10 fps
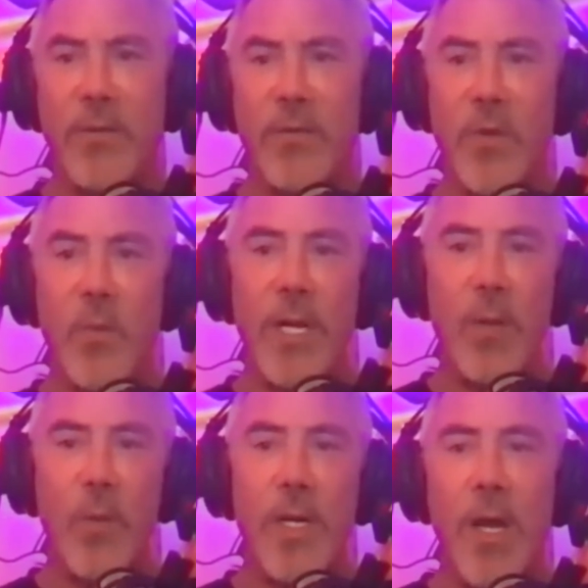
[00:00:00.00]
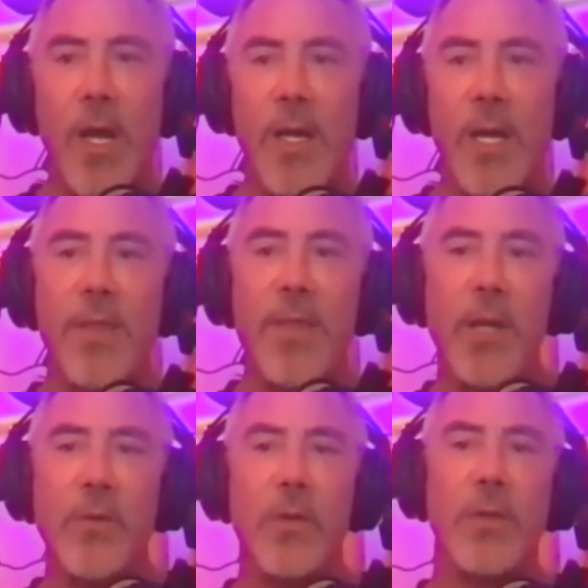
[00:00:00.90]
And so when I went on, I thought
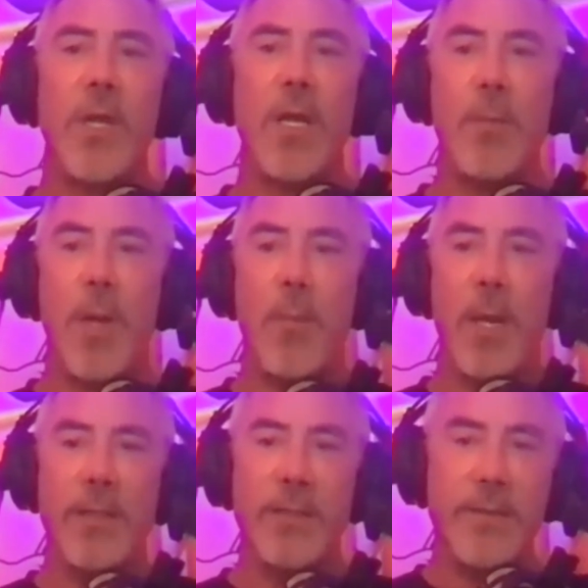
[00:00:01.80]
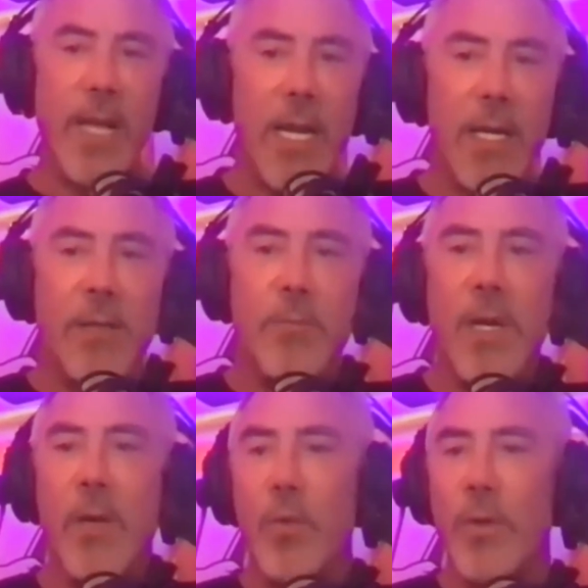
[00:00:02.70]
I was going to talk about my design,
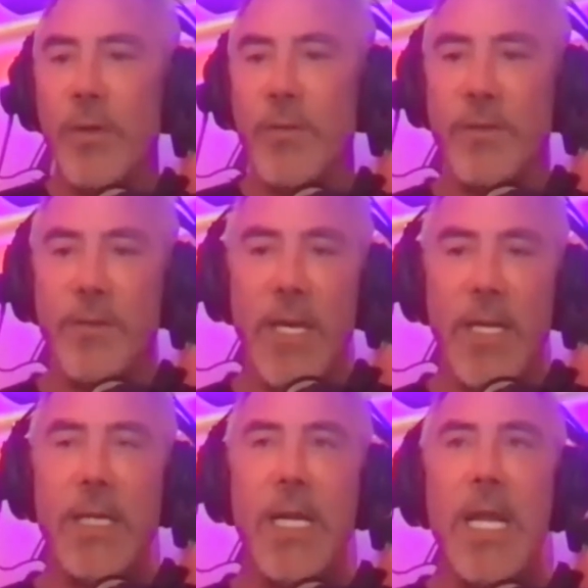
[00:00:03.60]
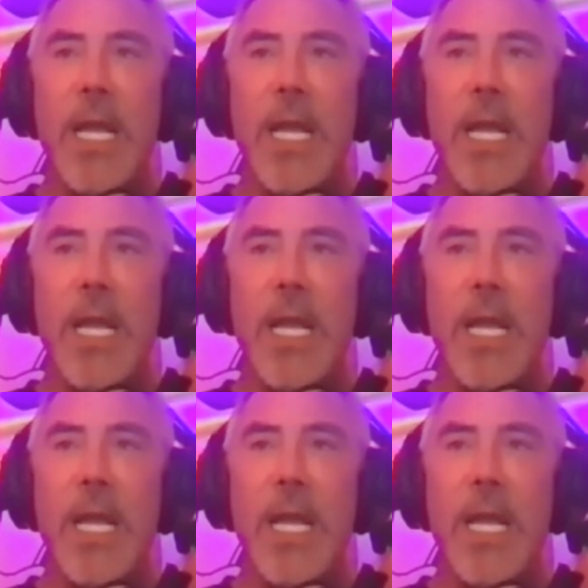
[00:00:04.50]
my world of design.